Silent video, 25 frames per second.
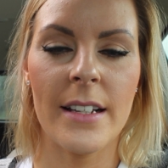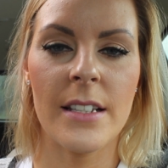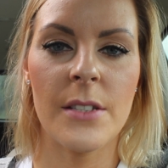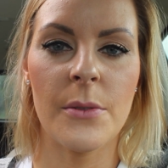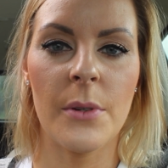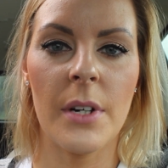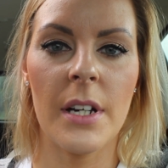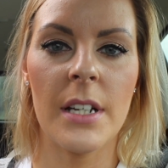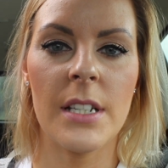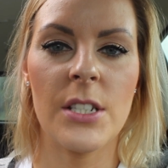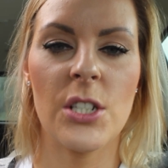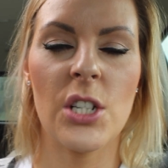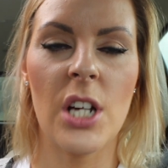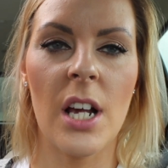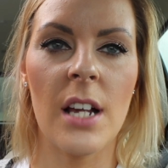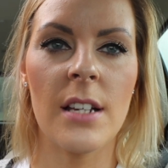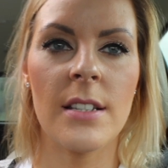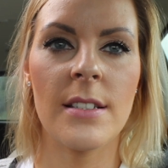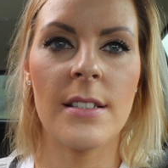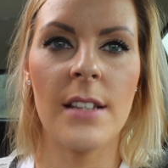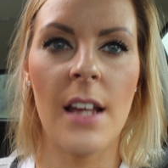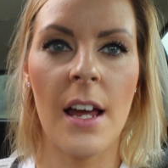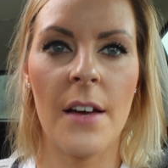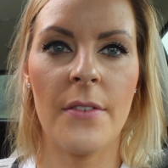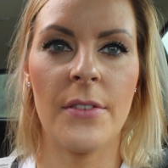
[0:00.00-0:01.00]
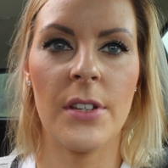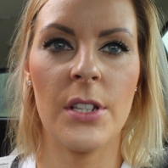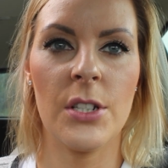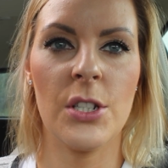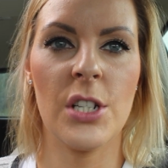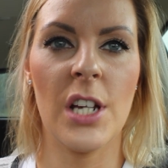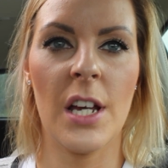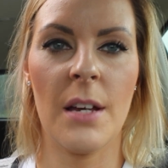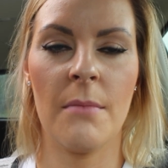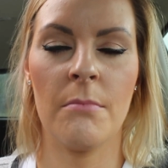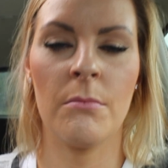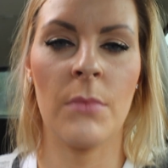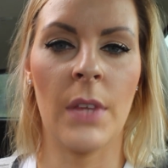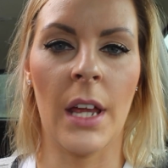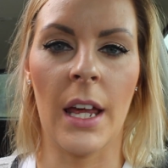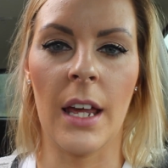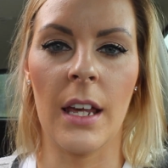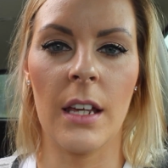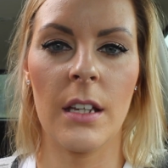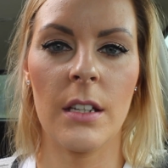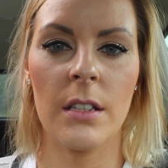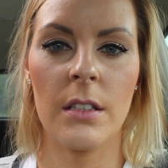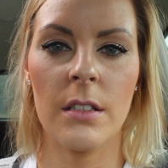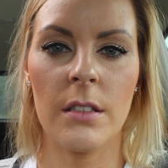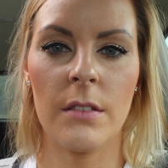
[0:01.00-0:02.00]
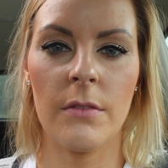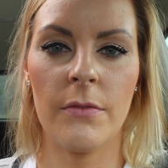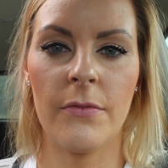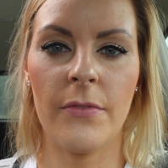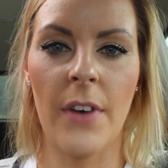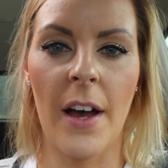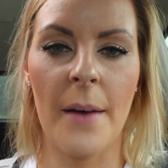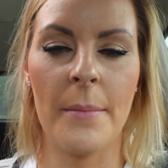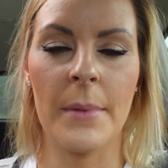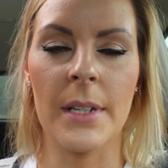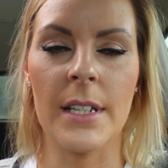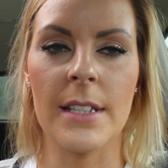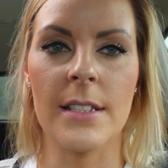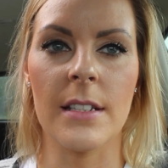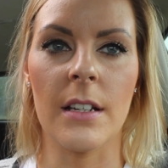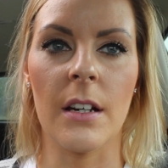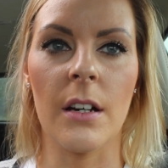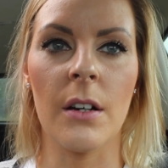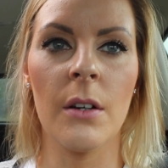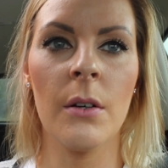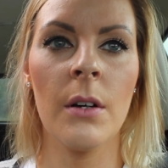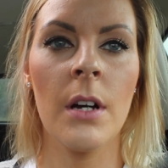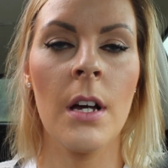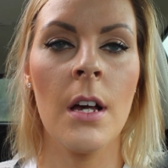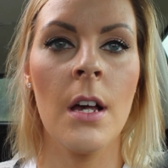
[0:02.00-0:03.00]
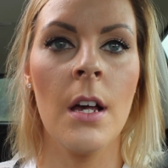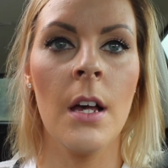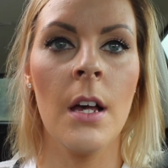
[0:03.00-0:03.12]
Yeah, so I just left the gym like 5 minutes ago.